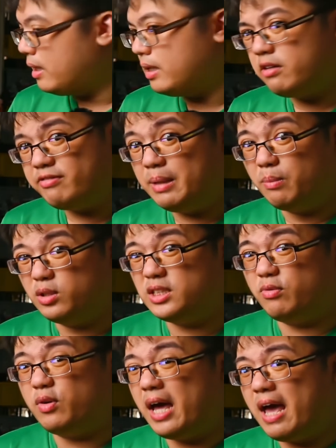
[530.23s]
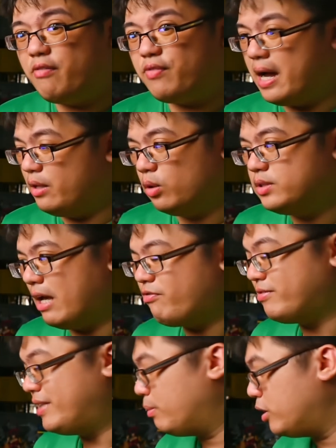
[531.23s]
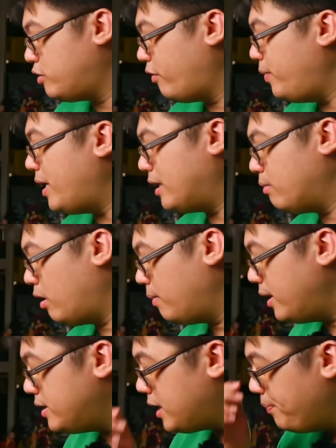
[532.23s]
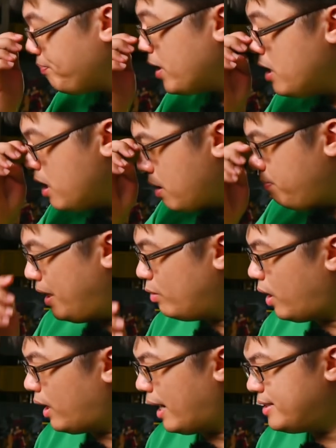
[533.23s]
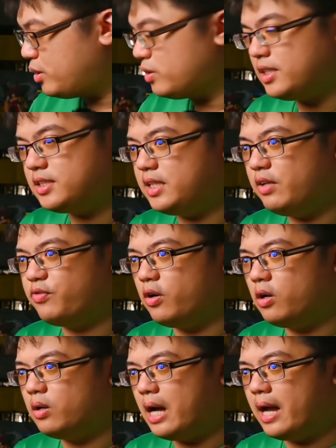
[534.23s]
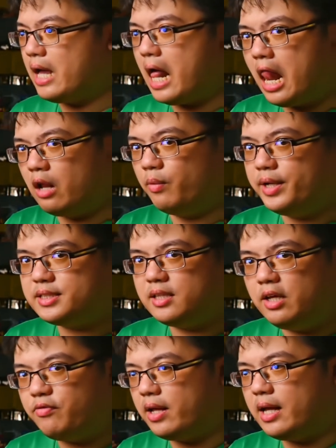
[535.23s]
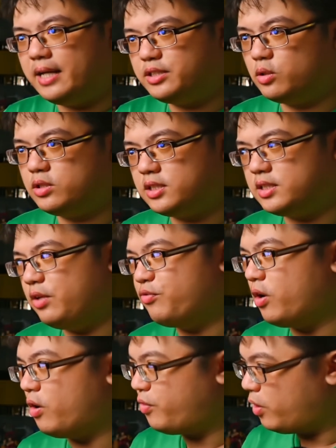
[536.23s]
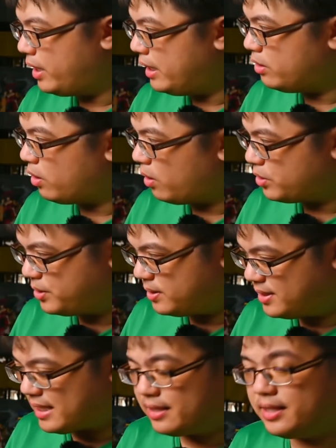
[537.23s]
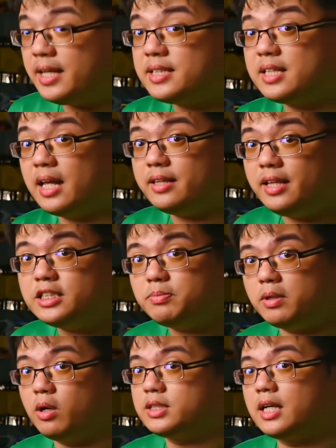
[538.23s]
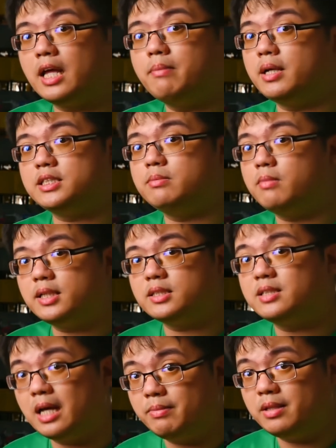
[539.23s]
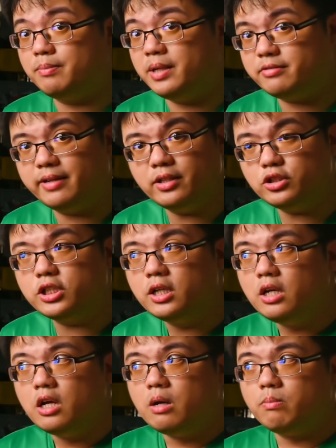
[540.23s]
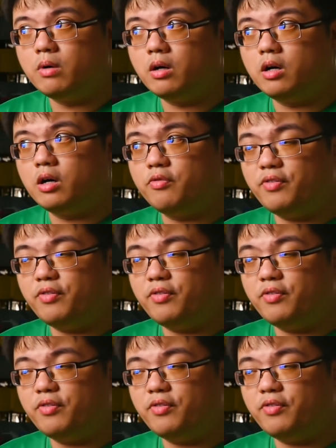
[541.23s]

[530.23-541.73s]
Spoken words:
a remote if you have. I don't have a remote with me at the moment. Meanwhile, ISO 64, I always leave at ISO 64 for indoor settings like this because I can maximize the dynamic range. More